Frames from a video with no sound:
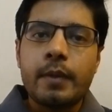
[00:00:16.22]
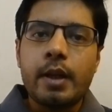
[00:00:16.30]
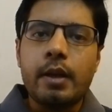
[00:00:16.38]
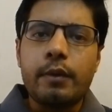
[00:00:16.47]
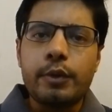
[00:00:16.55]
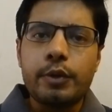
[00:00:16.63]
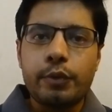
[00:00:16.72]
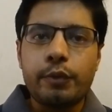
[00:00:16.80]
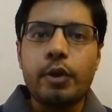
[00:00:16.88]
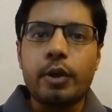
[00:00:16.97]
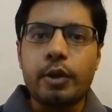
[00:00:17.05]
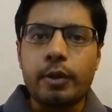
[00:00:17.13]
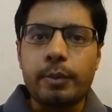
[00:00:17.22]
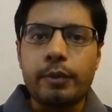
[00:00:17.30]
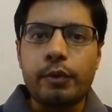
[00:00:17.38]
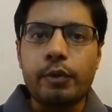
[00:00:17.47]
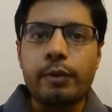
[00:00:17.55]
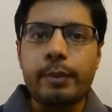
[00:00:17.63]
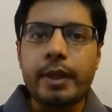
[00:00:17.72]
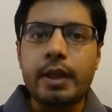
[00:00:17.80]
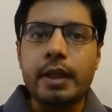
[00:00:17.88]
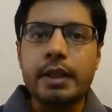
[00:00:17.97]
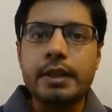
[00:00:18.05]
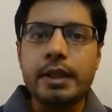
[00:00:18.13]
First of all, before we
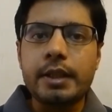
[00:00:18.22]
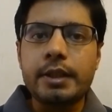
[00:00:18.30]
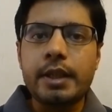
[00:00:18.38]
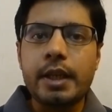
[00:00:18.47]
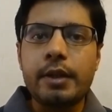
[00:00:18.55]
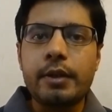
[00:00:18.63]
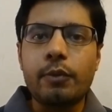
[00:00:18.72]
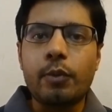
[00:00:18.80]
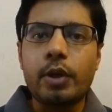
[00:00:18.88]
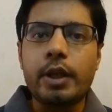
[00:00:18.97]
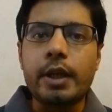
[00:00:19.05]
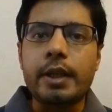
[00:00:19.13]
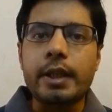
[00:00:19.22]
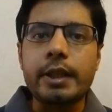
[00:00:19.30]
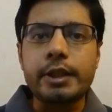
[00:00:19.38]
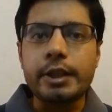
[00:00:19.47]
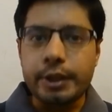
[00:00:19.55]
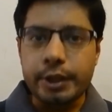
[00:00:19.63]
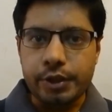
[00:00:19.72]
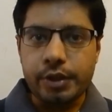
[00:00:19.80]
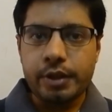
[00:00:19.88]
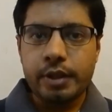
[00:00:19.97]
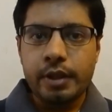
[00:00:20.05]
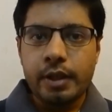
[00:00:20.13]
begin, let's understand what intelligence
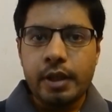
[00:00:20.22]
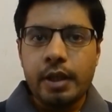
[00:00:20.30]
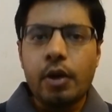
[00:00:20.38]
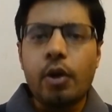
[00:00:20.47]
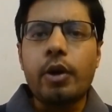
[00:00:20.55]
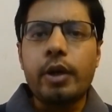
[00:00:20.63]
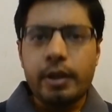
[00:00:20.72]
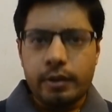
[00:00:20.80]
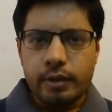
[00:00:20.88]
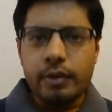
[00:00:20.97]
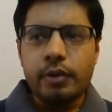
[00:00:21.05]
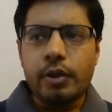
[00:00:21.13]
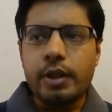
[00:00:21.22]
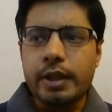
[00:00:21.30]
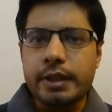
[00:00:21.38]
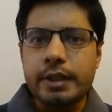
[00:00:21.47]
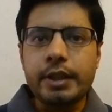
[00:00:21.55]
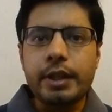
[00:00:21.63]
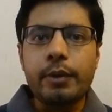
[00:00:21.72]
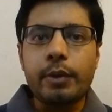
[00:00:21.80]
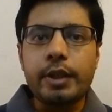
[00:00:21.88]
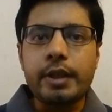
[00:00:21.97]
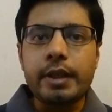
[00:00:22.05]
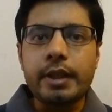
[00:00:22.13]
is, or not necessarily
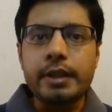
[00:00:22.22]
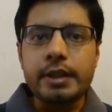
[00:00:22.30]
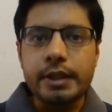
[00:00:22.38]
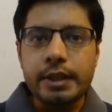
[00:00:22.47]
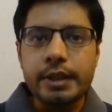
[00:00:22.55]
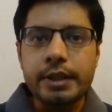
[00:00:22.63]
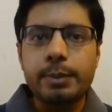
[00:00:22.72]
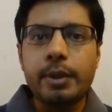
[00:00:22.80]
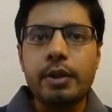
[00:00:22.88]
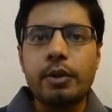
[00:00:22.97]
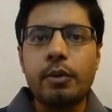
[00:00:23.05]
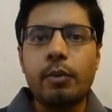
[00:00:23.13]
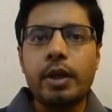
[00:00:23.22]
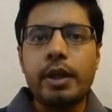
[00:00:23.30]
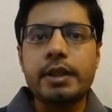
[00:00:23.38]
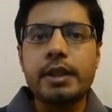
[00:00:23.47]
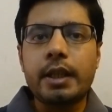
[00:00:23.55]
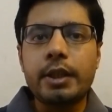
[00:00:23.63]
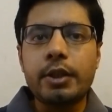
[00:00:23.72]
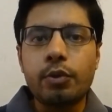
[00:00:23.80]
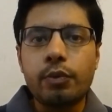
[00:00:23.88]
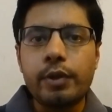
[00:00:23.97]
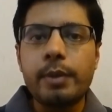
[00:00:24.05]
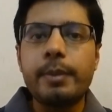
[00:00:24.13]
what intelligence is, but what exactly do
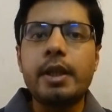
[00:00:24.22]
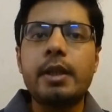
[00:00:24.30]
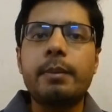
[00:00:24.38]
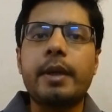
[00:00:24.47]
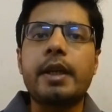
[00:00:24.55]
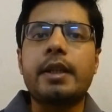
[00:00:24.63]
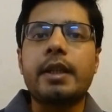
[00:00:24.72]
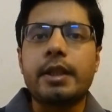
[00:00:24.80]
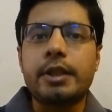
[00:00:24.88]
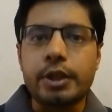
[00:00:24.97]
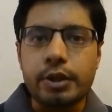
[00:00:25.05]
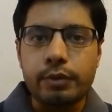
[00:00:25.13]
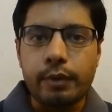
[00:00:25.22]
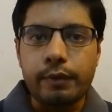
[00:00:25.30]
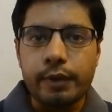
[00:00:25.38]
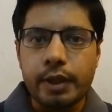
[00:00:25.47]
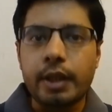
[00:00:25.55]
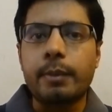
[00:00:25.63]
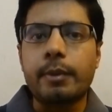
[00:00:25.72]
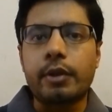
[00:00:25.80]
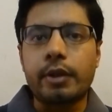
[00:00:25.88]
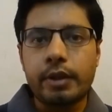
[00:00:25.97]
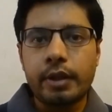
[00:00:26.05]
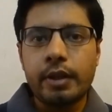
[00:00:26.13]
we mean by intelligence when we think about
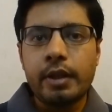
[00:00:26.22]
it?